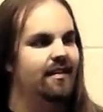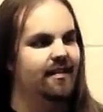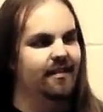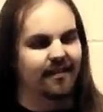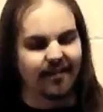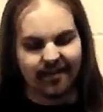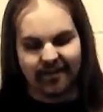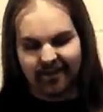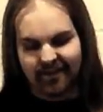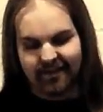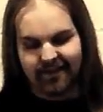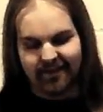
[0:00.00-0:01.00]

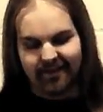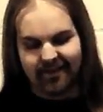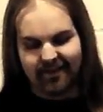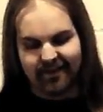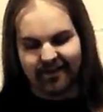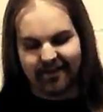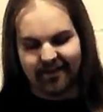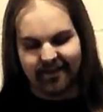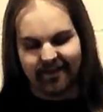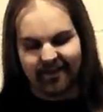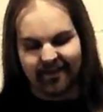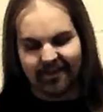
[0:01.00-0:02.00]

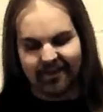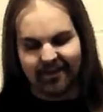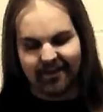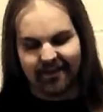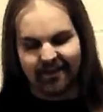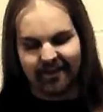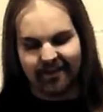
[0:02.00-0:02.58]
This person isn't speaking.